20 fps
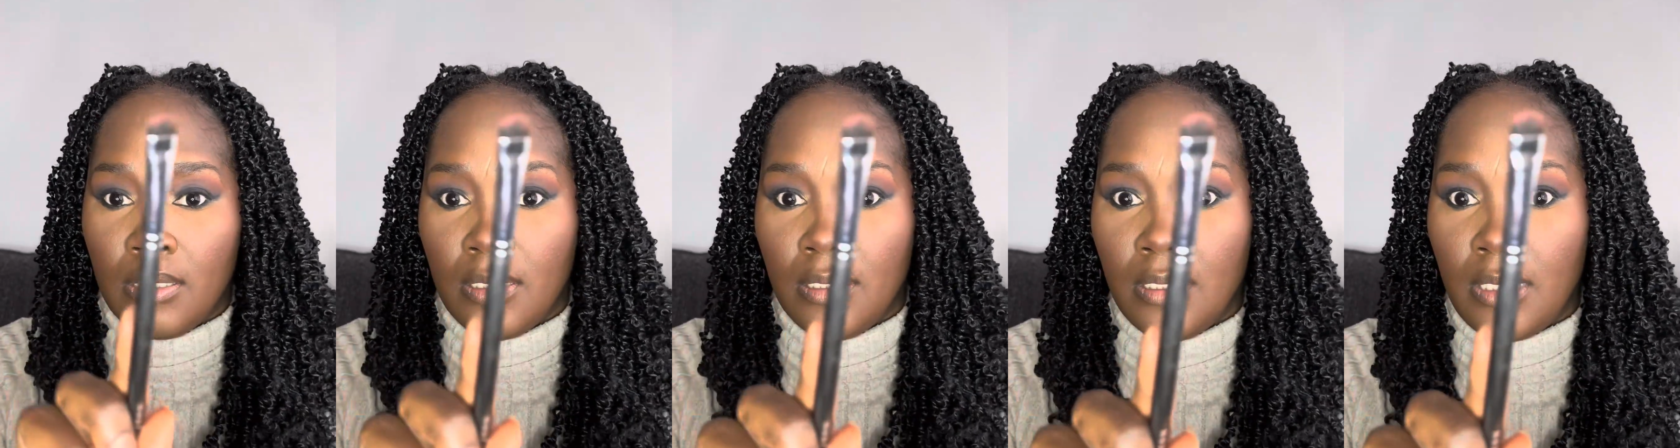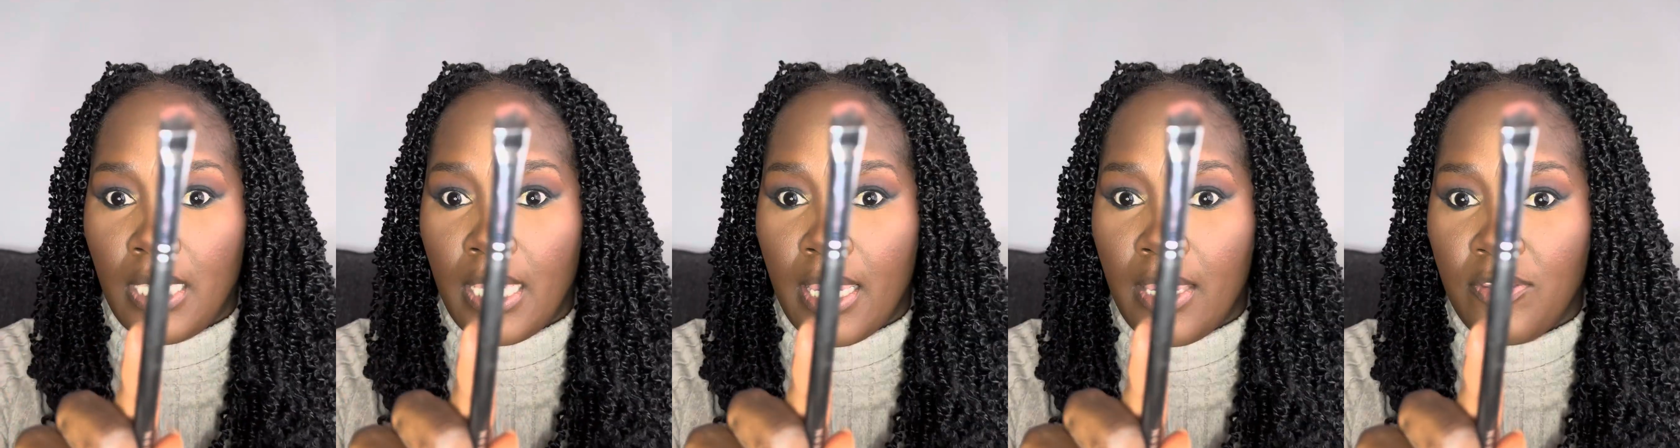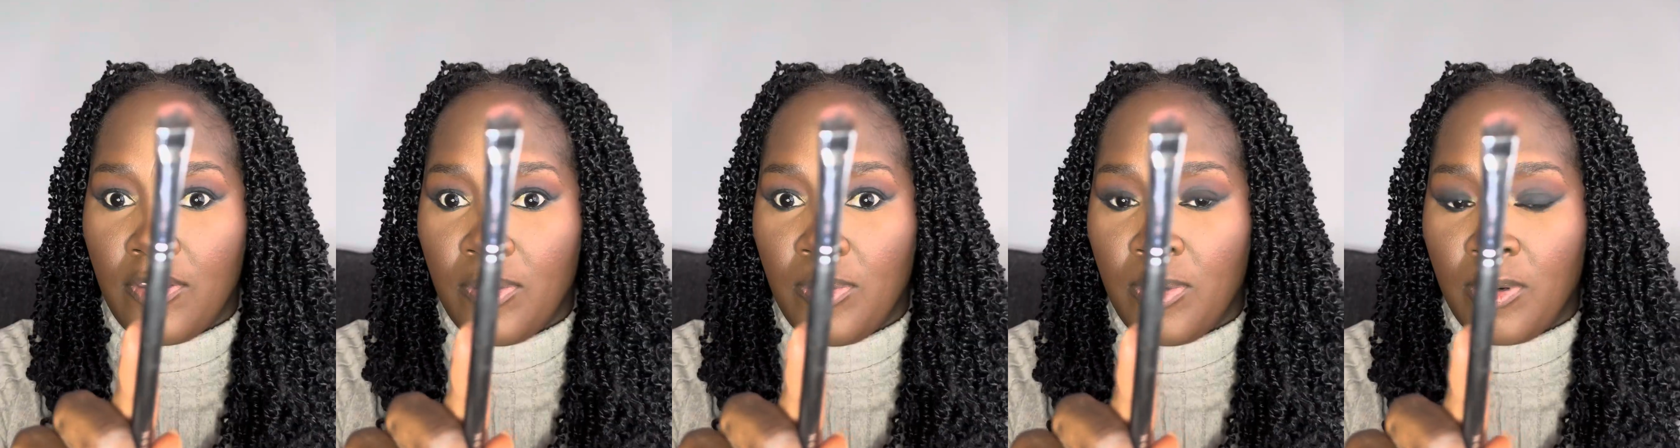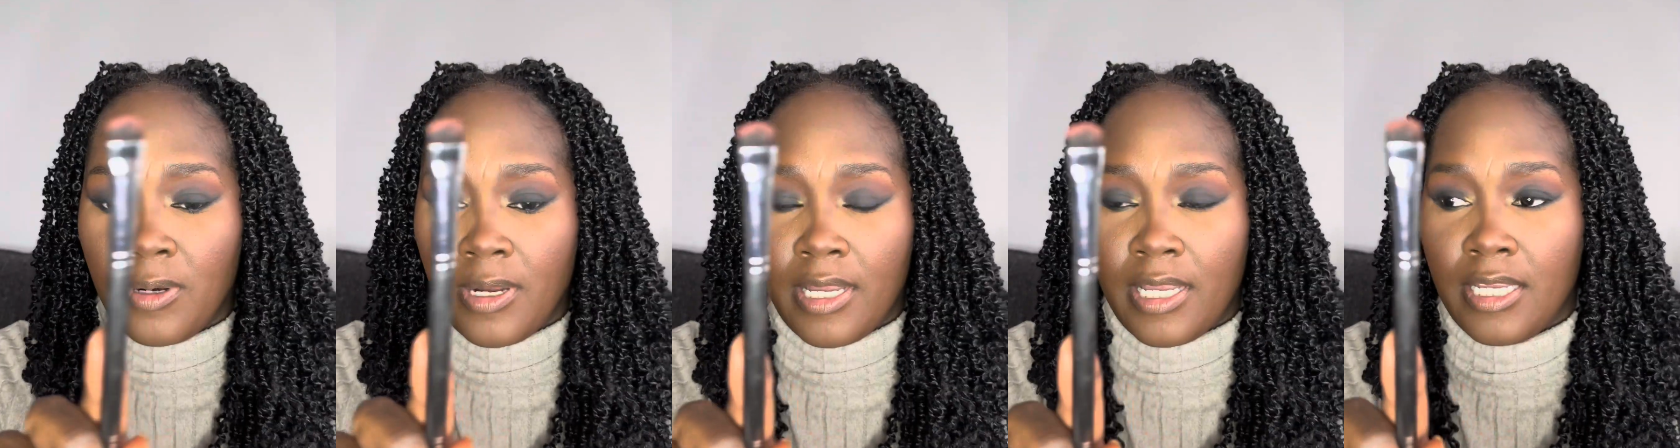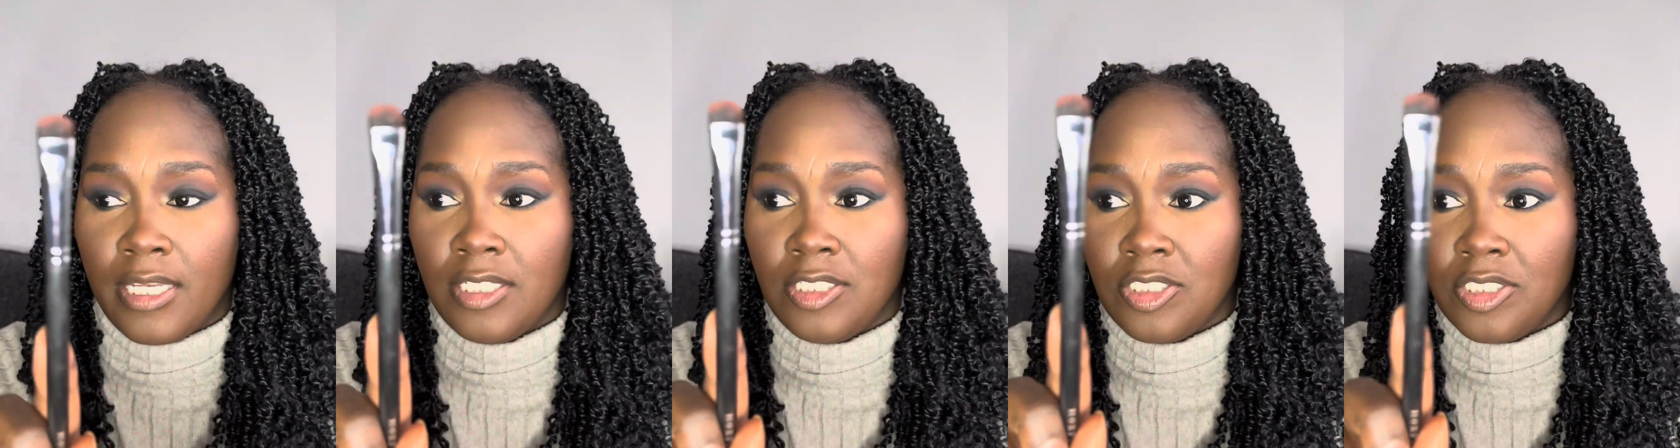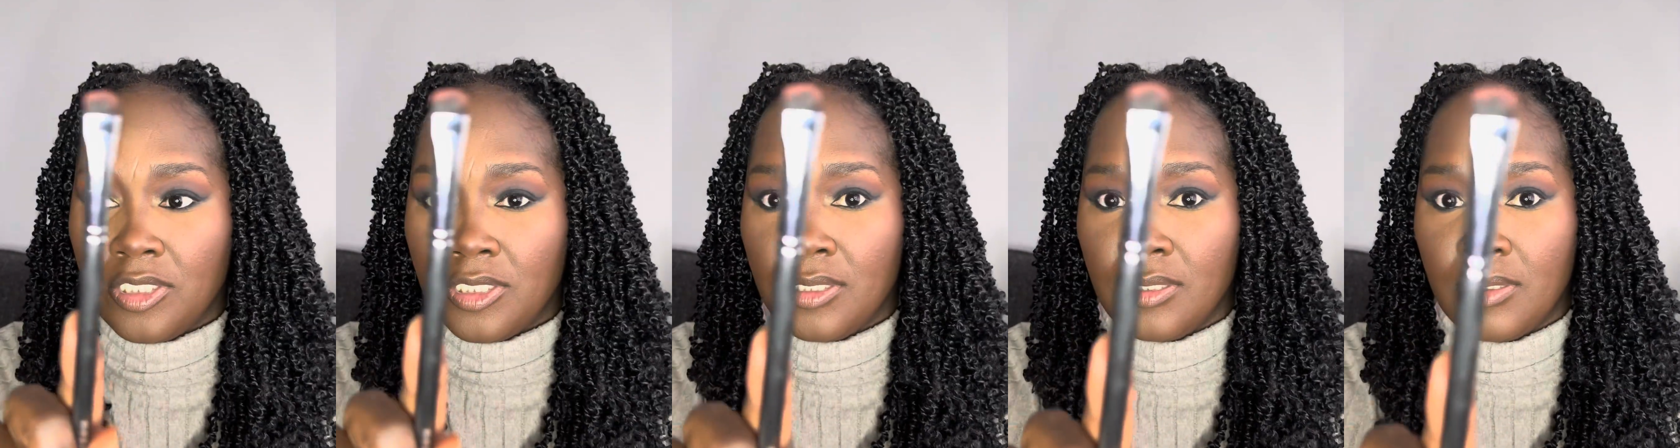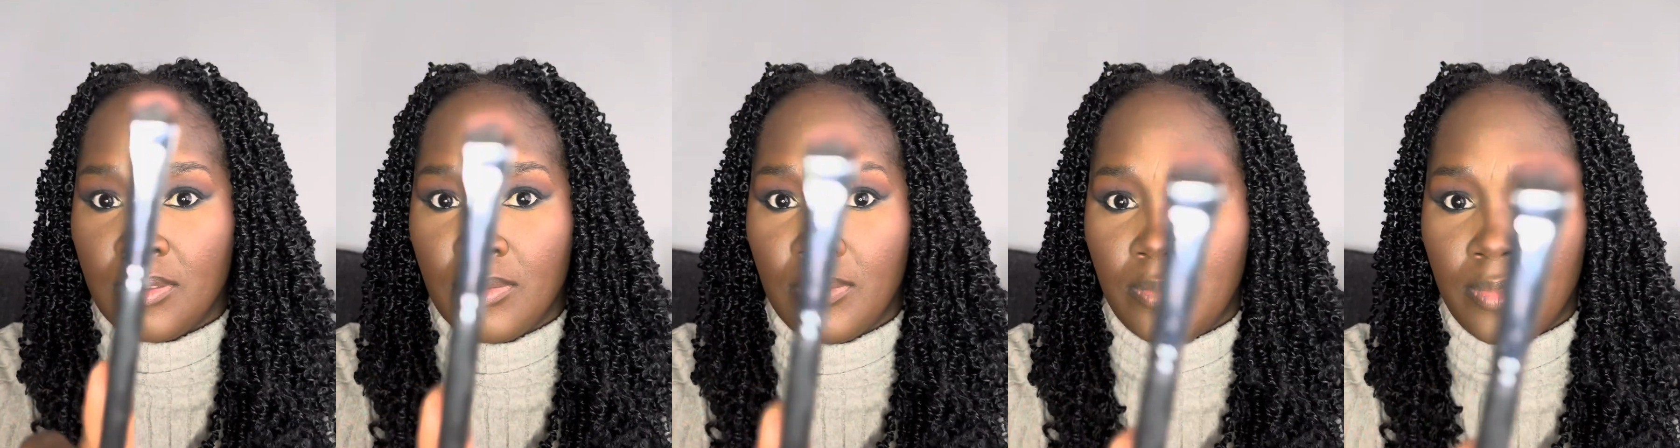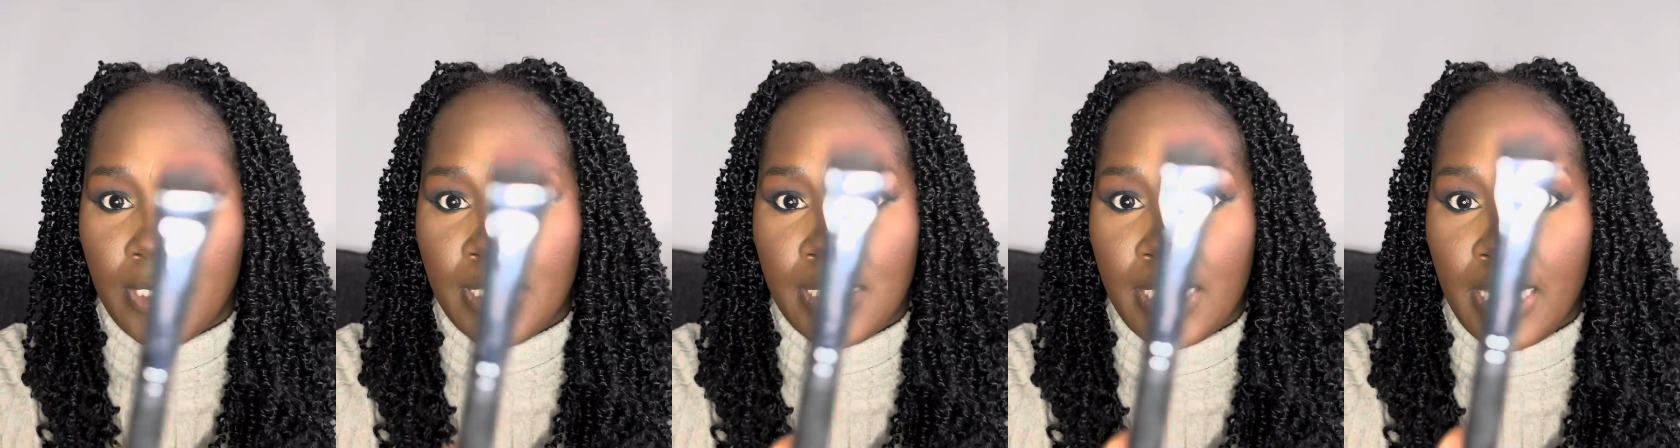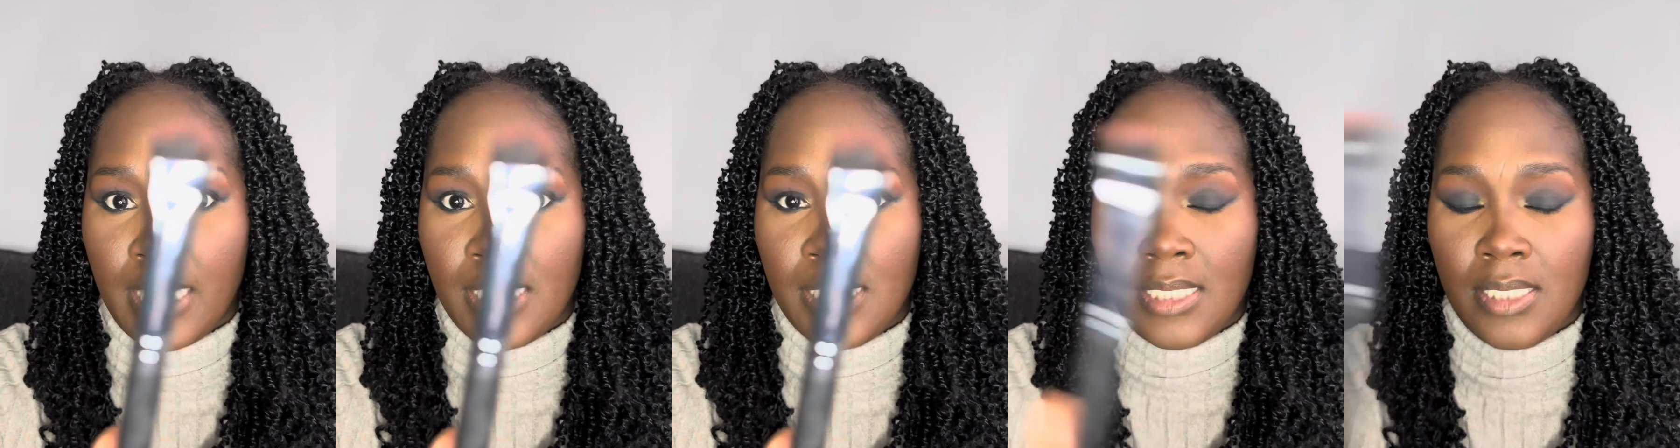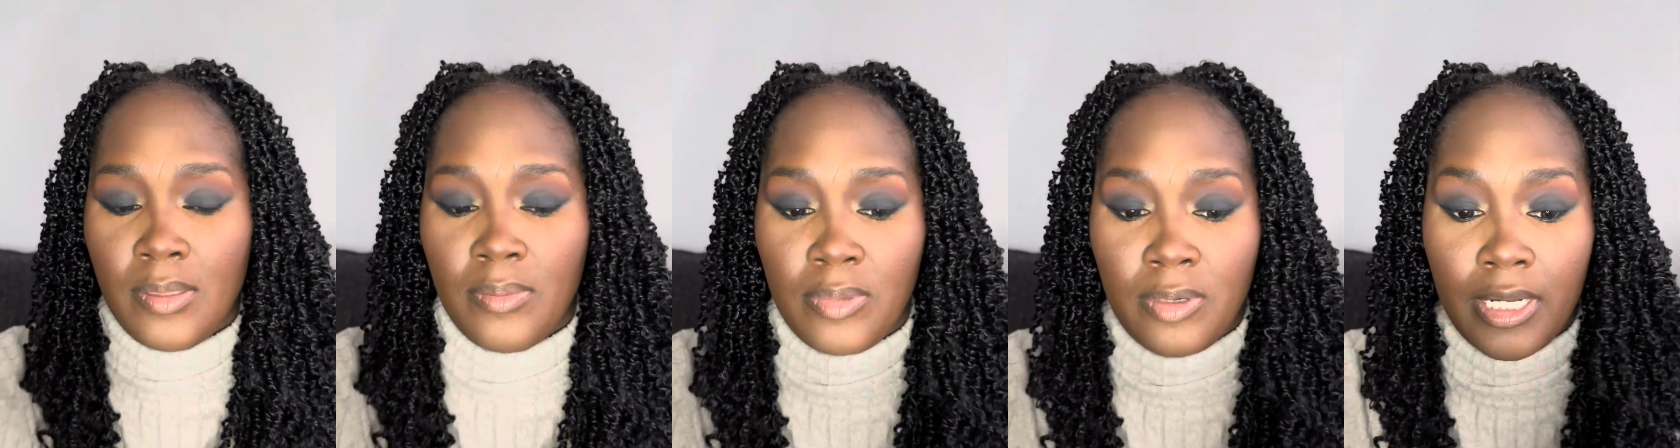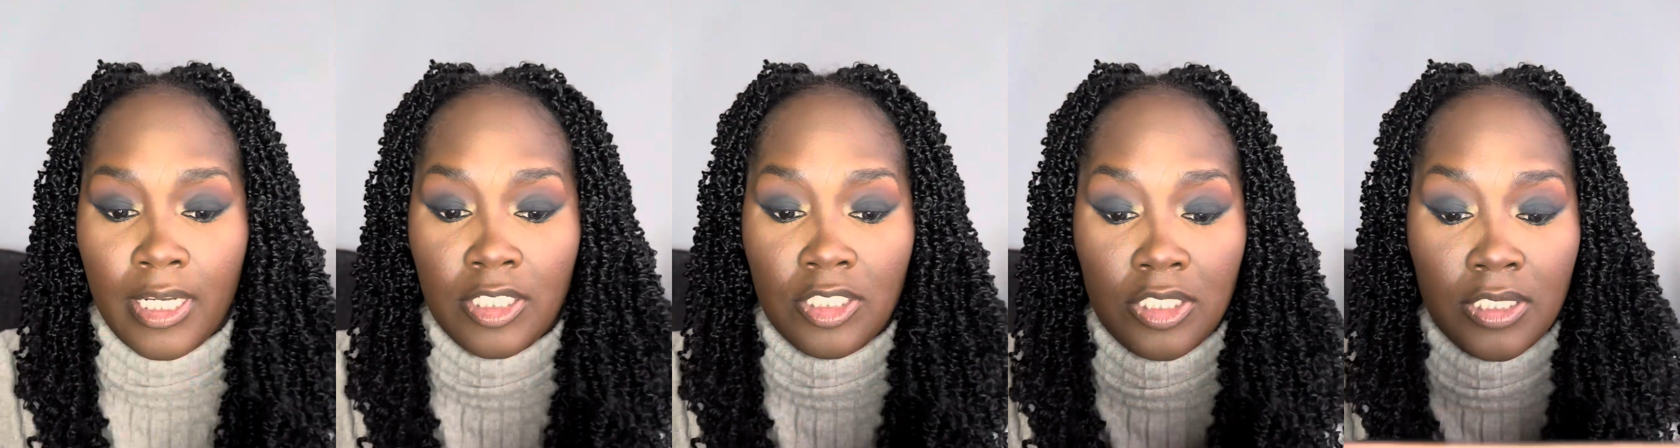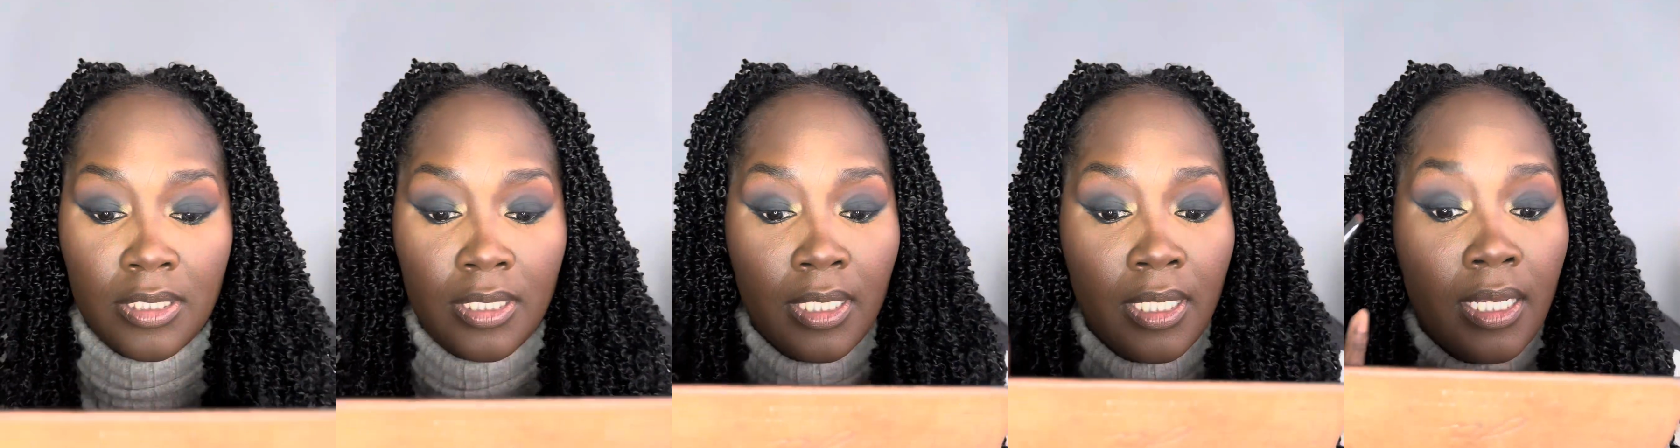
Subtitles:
the other brush, press that into the brush.